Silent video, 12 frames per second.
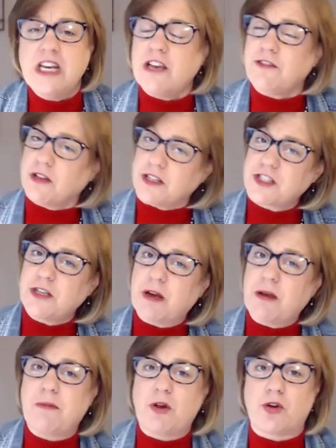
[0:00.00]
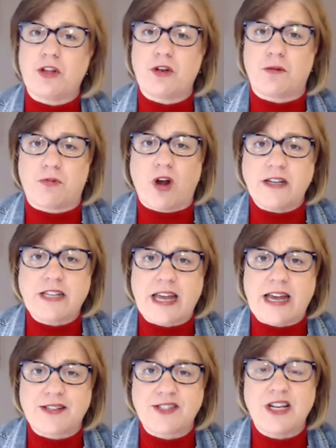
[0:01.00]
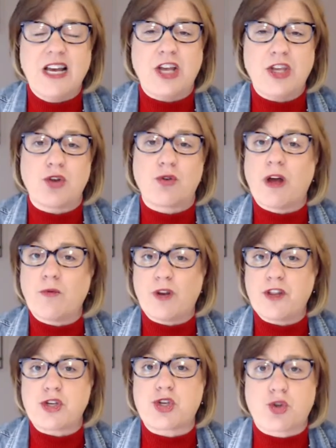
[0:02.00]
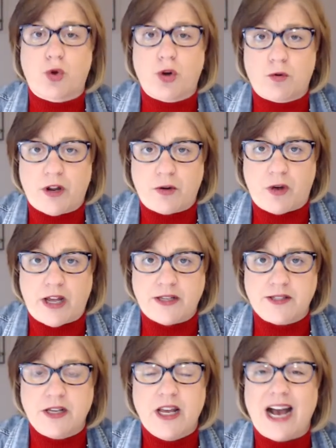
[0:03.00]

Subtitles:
If you listen to my earlier broadcast, you're on one of the short runways.